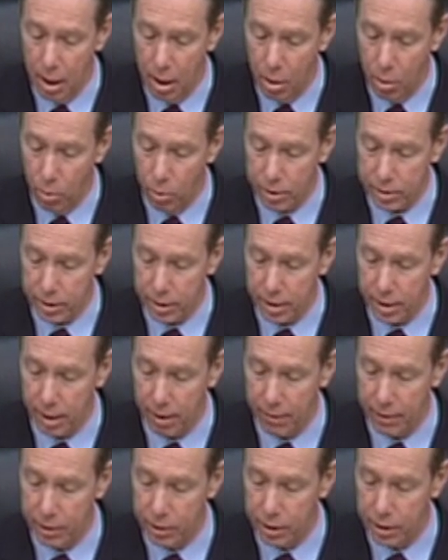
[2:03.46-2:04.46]
what's
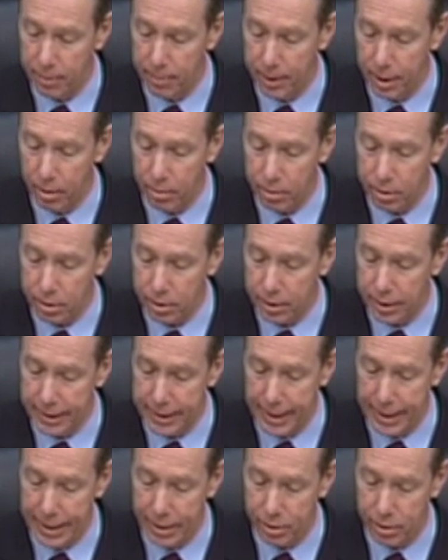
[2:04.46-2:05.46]
encouraging about
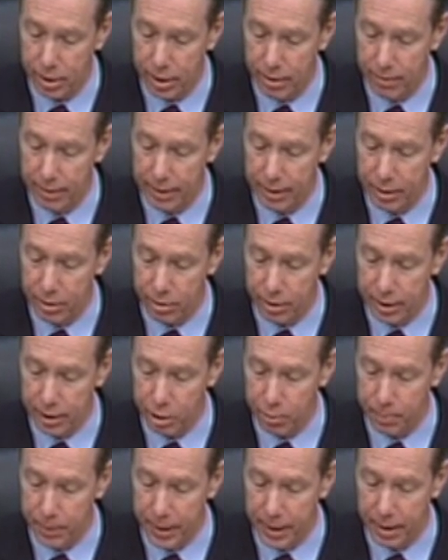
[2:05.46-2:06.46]
today's hearing is that
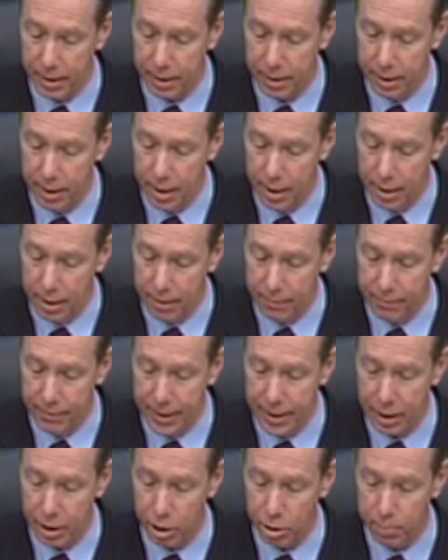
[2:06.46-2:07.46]
it's being
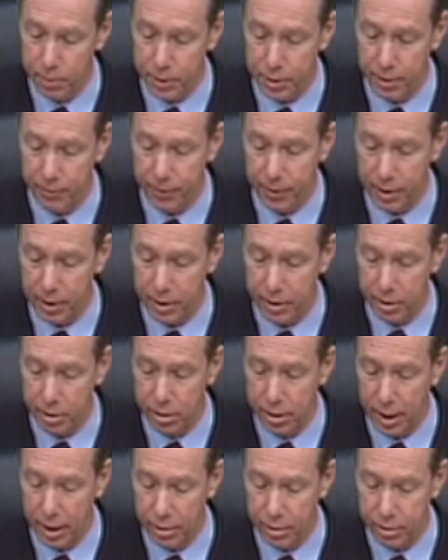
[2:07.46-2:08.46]
convened to specifically
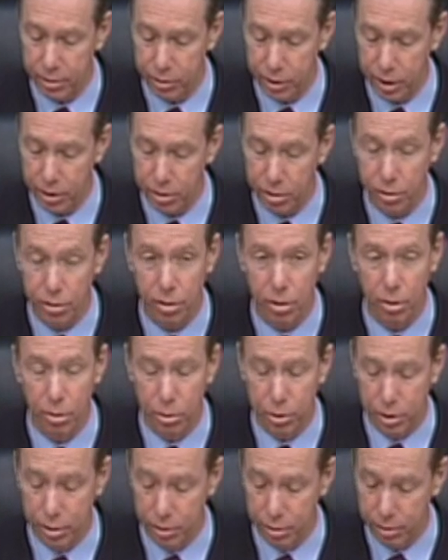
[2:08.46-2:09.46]
discuss suggested
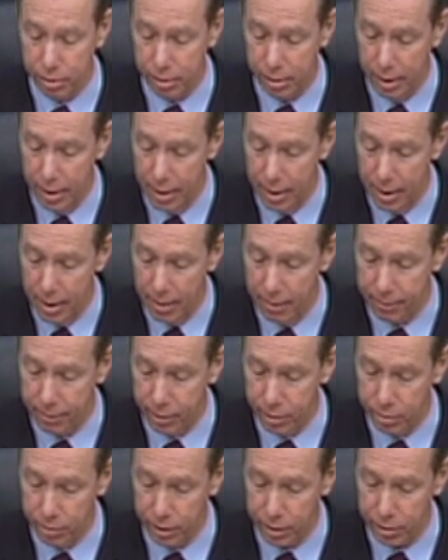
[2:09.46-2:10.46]
solutions for
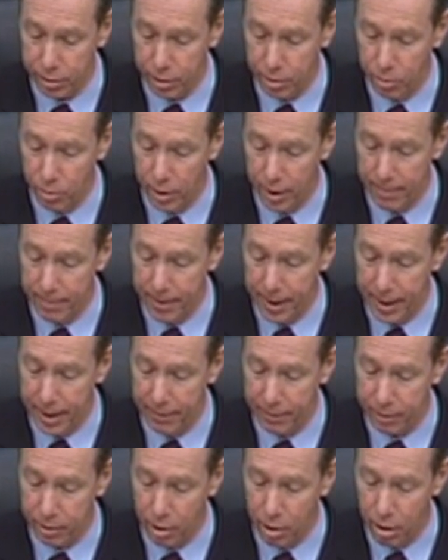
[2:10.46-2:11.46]
addressing what many
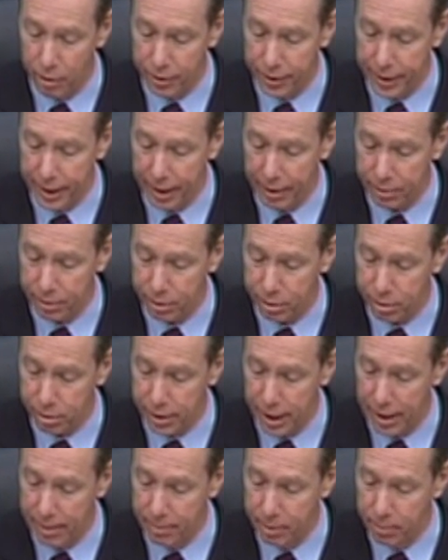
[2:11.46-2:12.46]
have called an
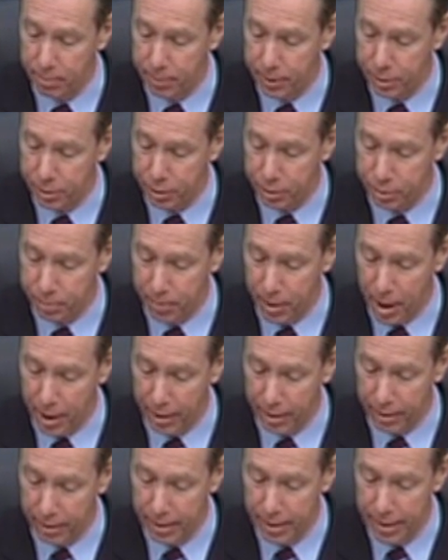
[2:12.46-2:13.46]
unsustainable business
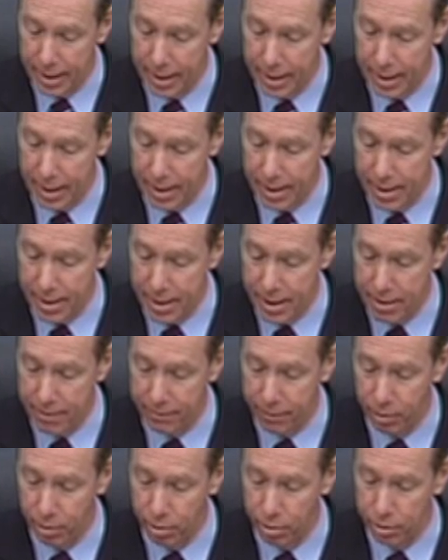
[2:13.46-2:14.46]
model in need
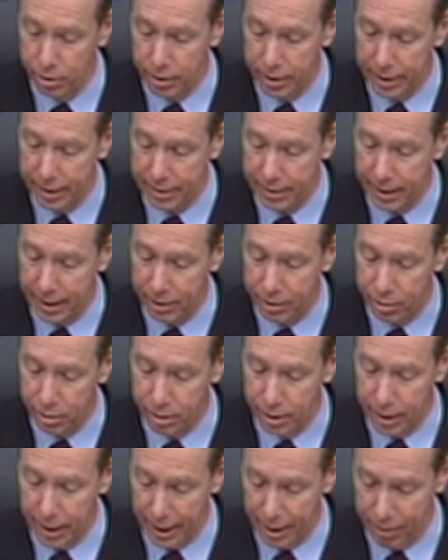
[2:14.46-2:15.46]
of urgent
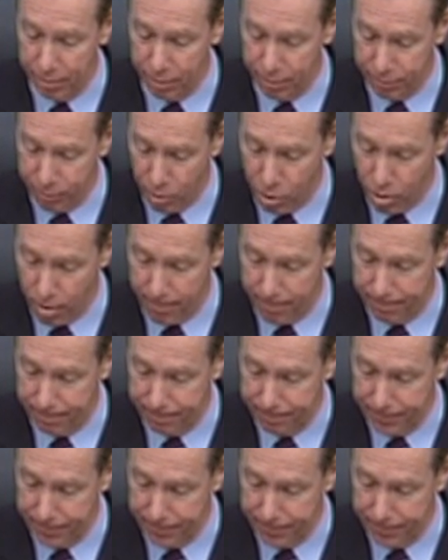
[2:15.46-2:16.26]
attention and reform.